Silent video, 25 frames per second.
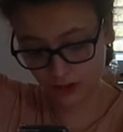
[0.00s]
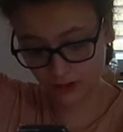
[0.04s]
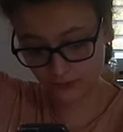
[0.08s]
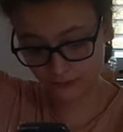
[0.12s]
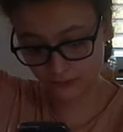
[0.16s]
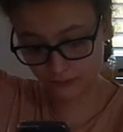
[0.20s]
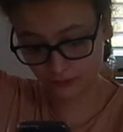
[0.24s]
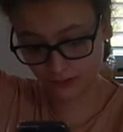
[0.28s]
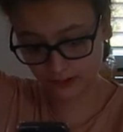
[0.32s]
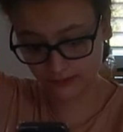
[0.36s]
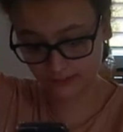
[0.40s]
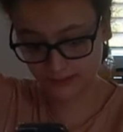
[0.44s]

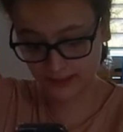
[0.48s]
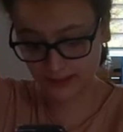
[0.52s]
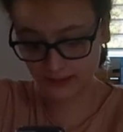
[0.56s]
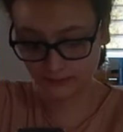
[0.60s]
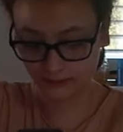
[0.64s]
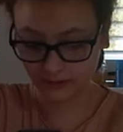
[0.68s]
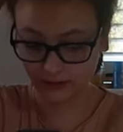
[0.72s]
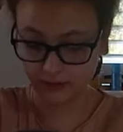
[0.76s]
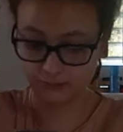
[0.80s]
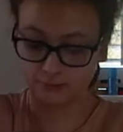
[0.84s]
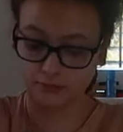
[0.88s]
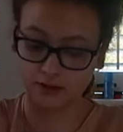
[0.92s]
after it
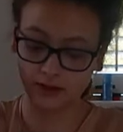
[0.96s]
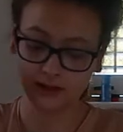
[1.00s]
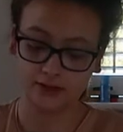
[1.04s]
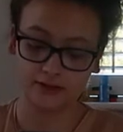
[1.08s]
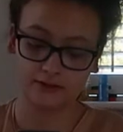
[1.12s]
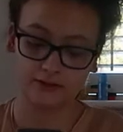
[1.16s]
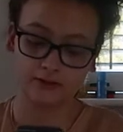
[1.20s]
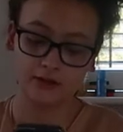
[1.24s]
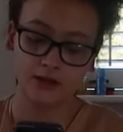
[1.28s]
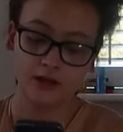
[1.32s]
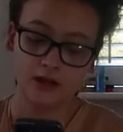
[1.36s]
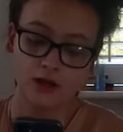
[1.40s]
attacked her
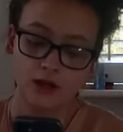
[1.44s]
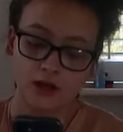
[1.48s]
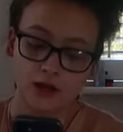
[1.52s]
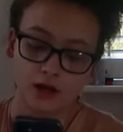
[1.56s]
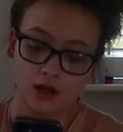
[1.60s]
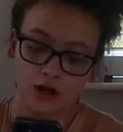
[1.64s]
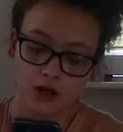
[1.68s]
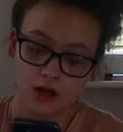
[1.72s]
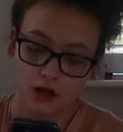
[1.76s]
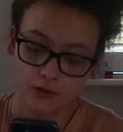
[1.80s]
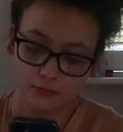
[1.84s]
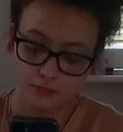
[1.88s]
mind
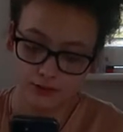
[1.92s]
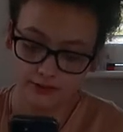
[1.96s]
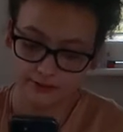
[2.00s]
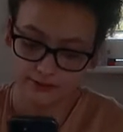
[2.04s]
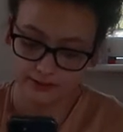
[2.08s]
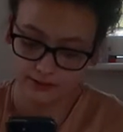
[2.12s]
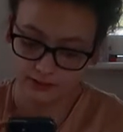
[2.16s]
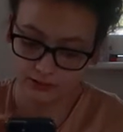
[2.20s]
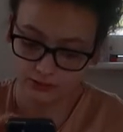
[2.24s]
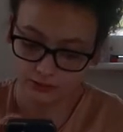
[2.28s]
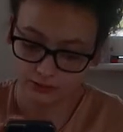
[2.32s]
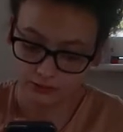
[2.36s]

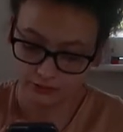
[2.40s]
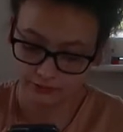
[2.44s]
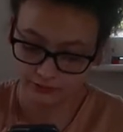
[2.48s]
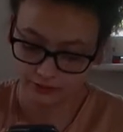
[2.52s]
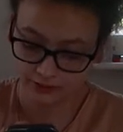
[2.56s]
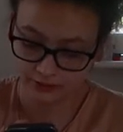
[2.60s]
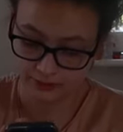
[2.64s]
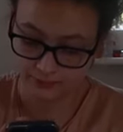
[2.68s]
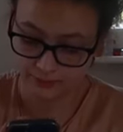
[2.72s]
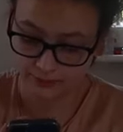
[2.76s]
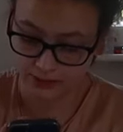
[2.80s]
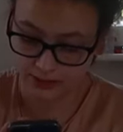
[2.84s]
unwittingly
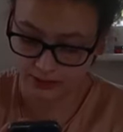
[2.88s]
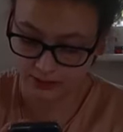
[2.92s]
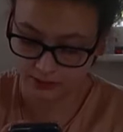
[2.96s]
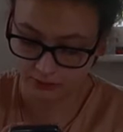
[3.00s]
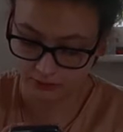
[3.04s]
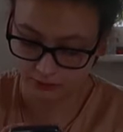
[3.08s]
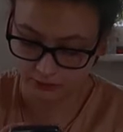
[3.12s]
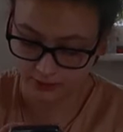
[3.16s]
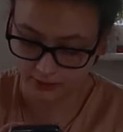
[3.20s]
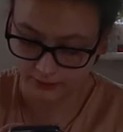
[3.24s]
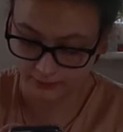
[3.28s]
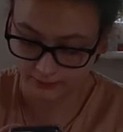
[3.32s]
causing the power
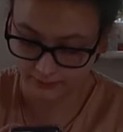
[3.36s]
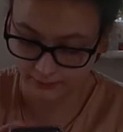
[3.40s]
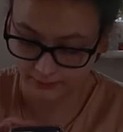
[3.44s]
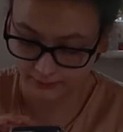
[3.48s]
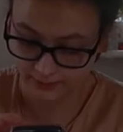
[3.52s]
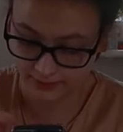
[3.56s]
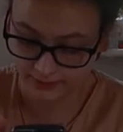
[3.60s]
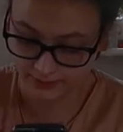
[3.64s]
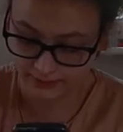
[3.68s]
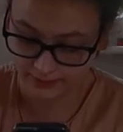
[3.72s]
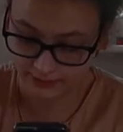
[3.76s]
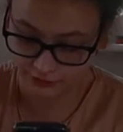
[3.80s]
crisis
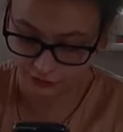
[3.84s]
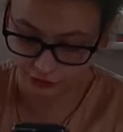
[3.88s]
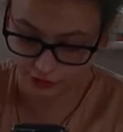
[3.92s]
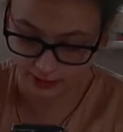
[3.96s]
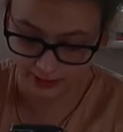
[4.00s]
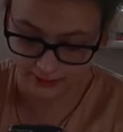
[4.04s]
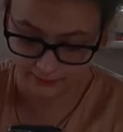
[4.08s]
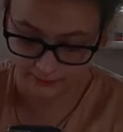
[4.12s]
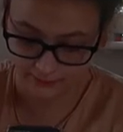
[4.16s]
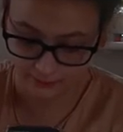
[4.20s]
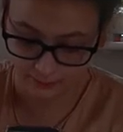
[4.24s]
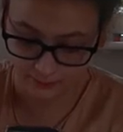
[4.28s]
that led
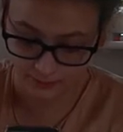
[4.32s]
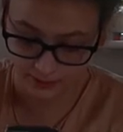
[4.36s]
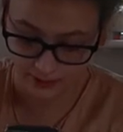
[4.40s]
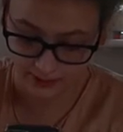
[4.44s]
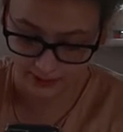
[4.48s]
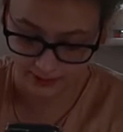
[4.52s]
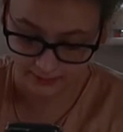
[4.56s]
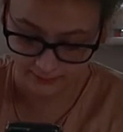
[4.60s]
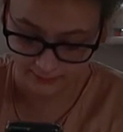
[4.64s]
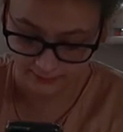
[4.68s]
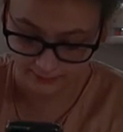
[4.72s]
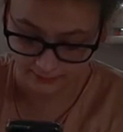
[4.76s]
Chen to
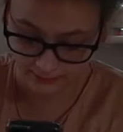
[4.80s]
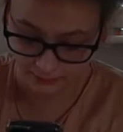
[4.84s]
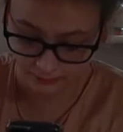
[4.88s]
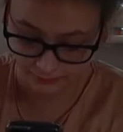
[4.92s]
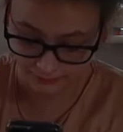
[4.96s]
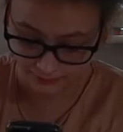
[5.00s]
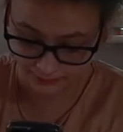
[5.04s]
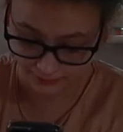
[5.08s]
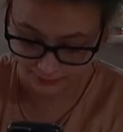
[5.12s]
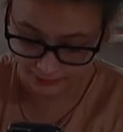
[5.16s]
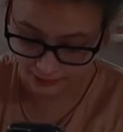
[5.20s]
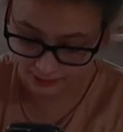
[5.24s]
make his deal
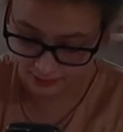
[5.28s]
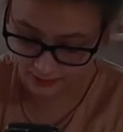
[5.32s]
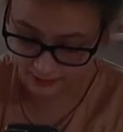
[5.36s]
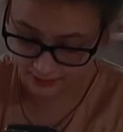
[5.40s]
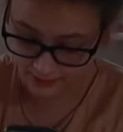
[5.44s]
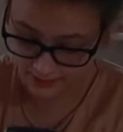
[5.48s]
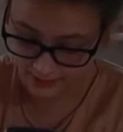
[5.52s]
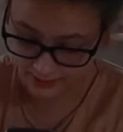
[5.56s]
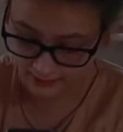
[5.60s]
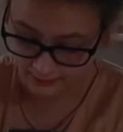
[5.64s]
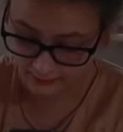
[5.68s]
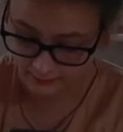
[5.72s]
with the
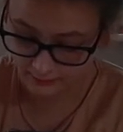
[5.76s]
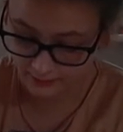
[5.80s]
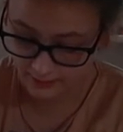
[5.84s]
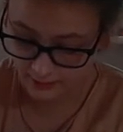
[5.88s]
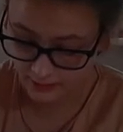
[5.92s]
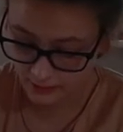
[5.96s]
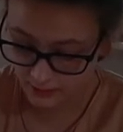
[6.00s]
Daleks.